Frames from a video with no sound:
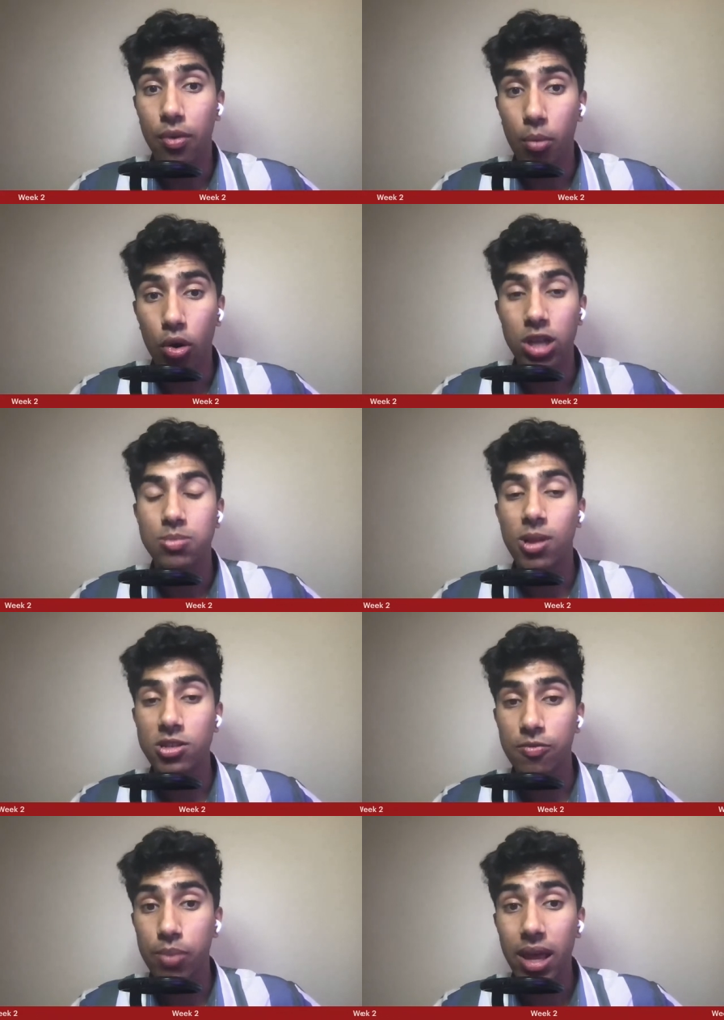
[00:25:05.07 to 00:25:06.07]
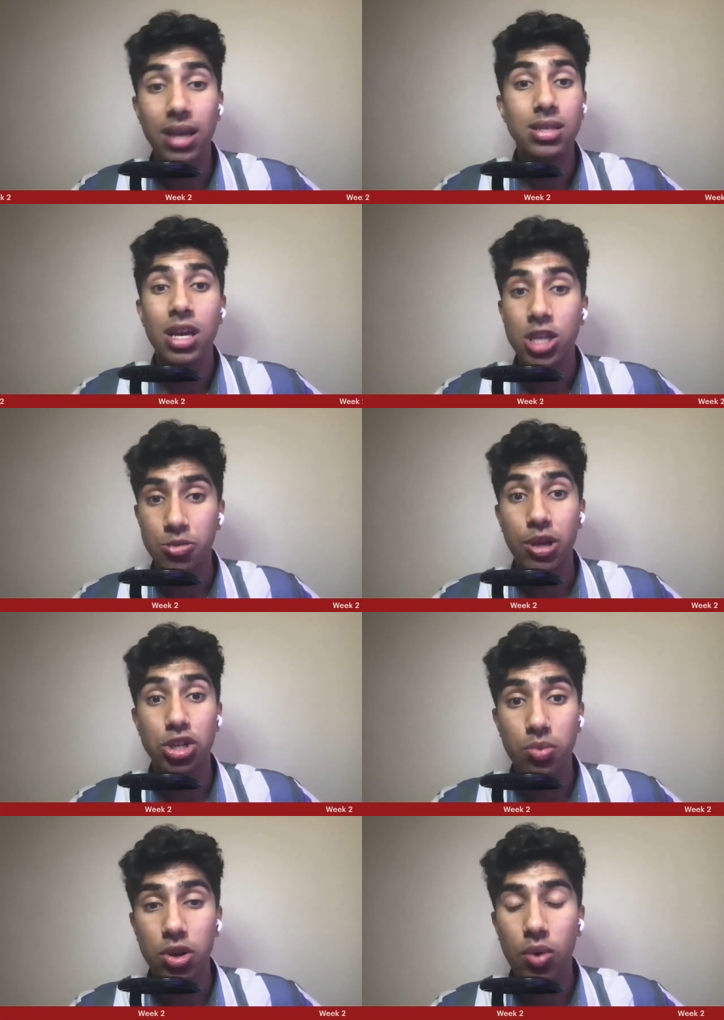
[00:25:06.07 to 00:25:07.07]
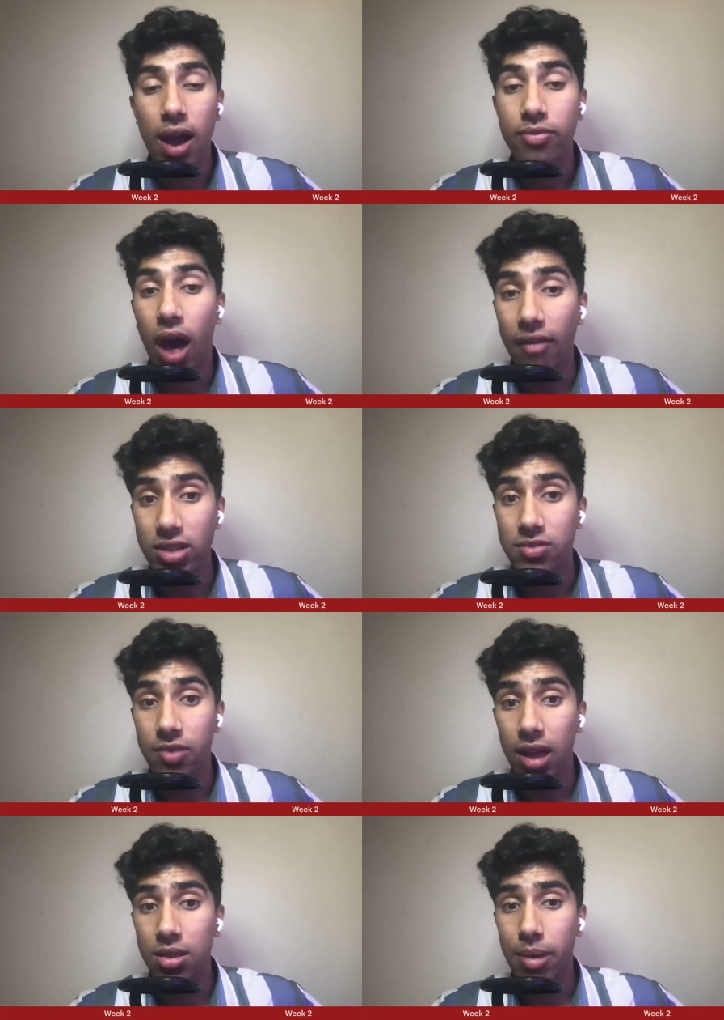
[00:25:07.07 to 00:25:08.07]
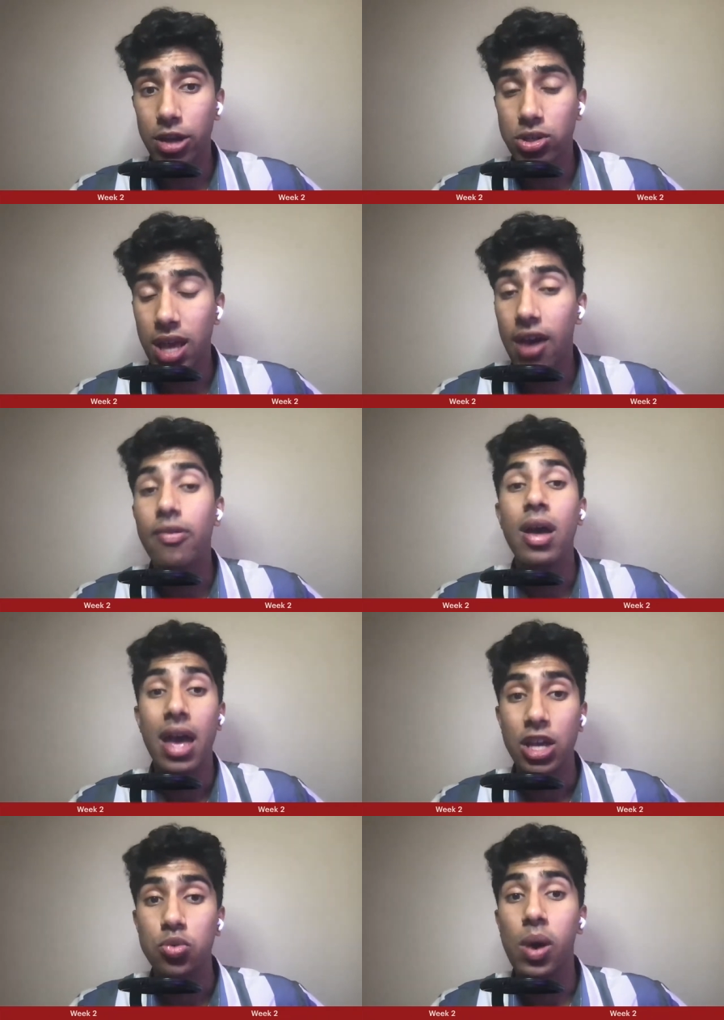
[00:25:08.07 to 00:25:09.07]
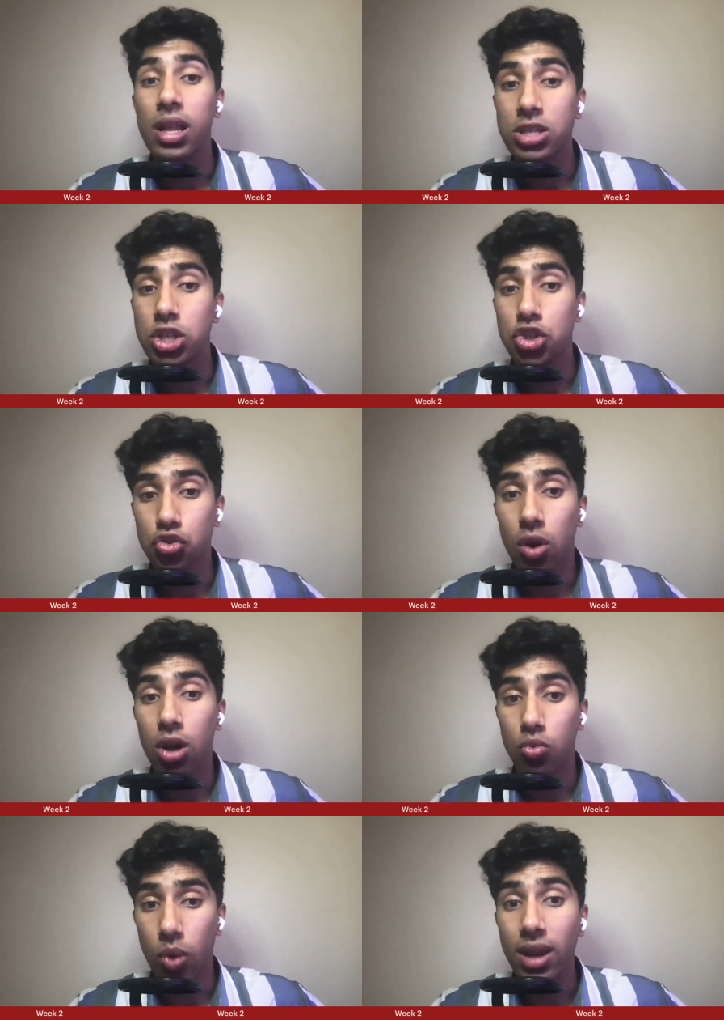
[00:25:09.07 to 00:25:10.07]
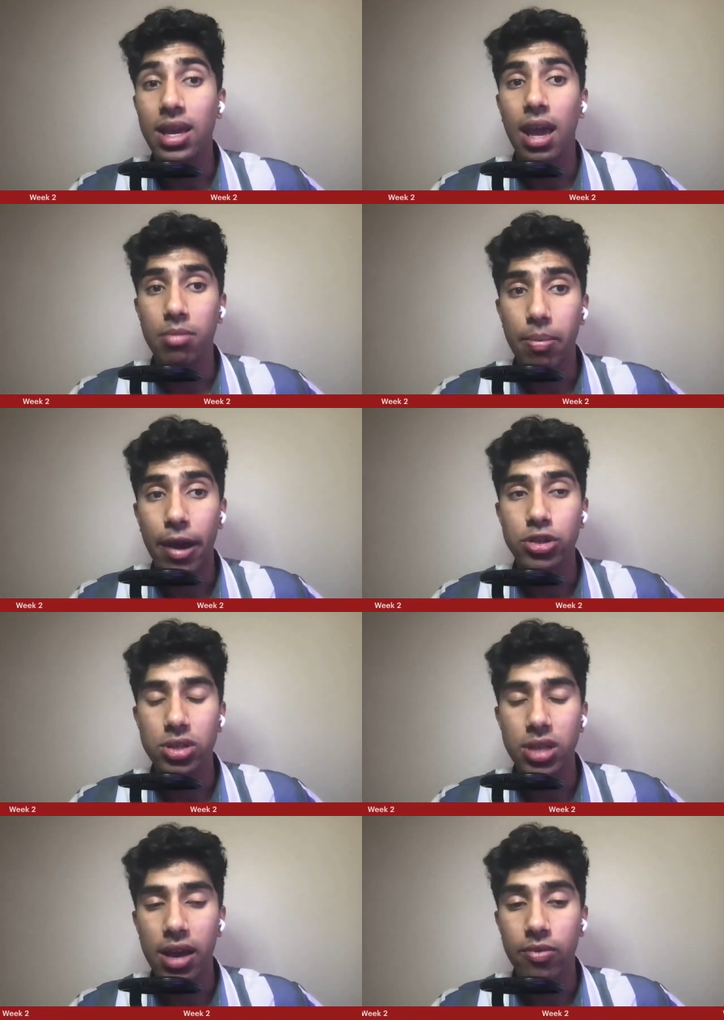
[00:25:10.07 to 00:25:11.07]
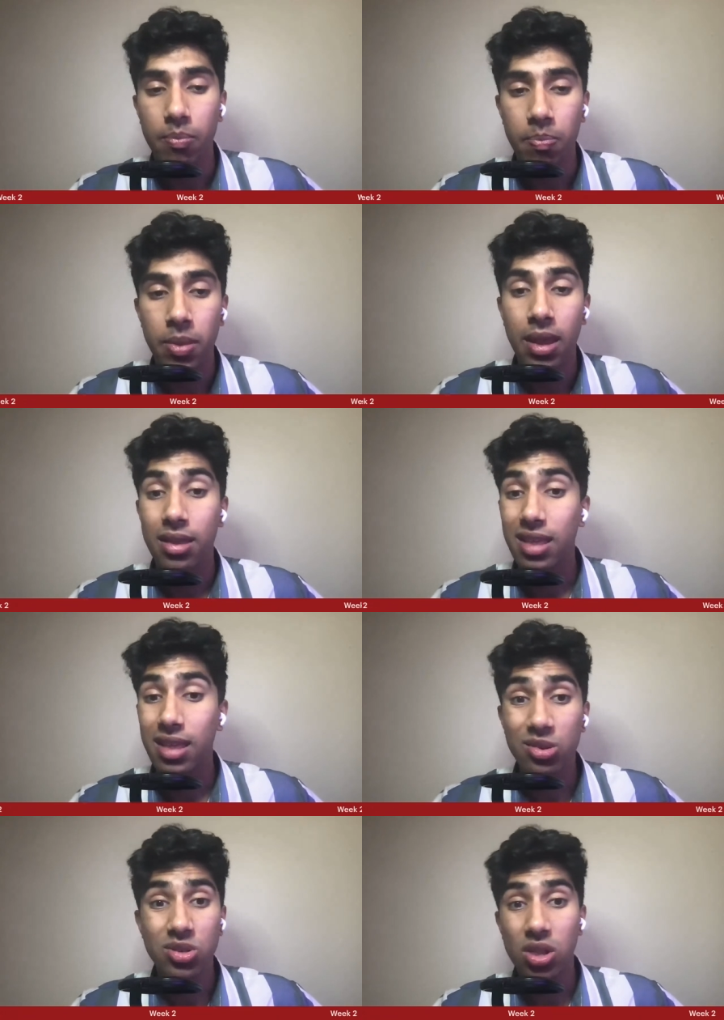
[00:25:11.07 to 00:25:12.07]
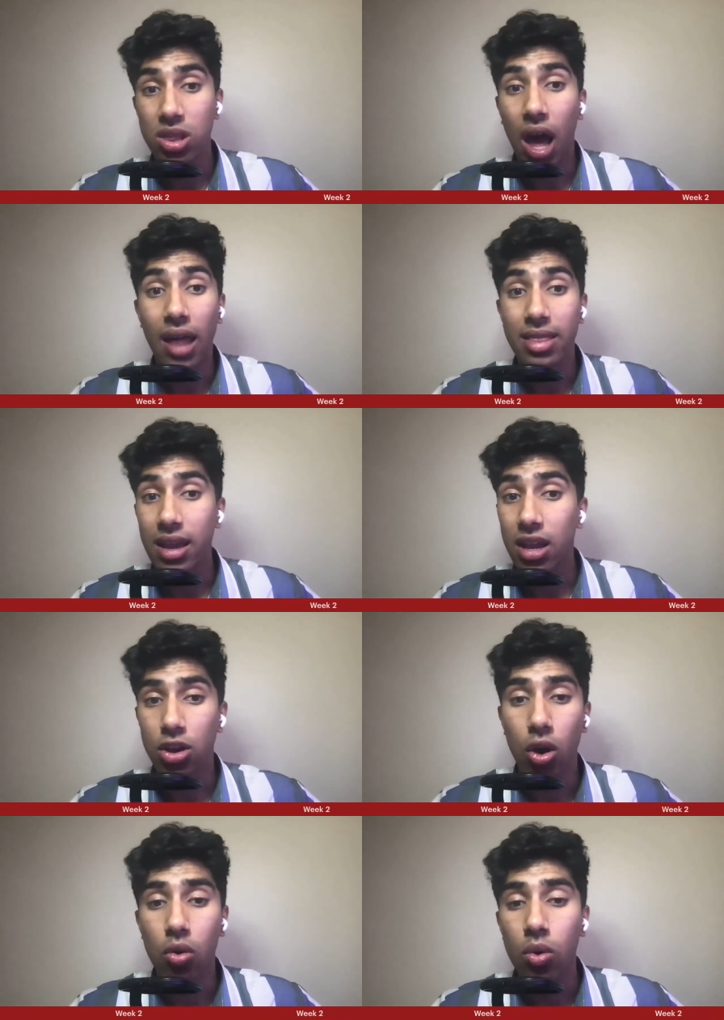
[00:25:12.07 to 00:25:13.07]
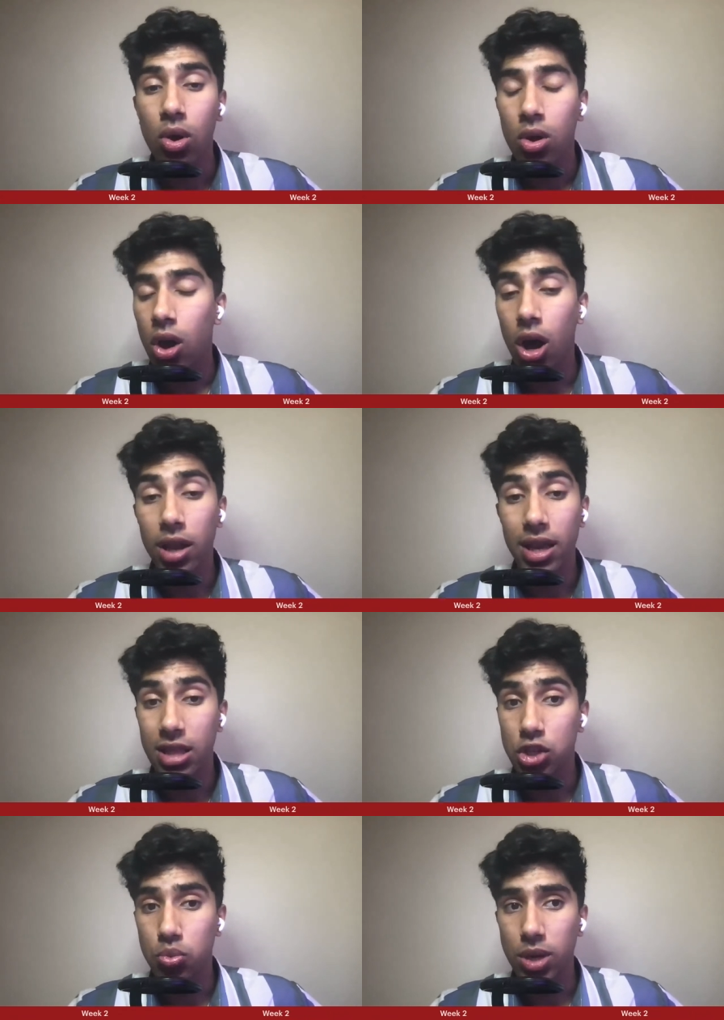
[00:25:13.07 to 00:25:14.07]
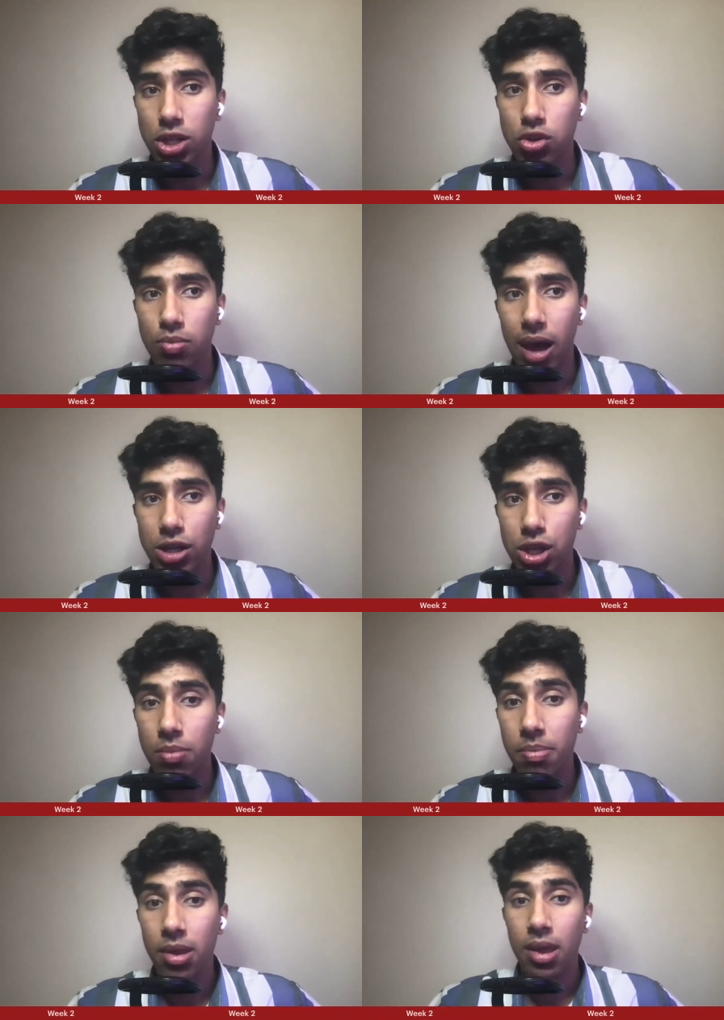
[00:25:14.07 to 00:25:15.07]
for more explosive plays, especially when you have the offensive line the Badgers have, as well as the strong running game the Badgers have. I think there's a lot that can go on in this week two matchup.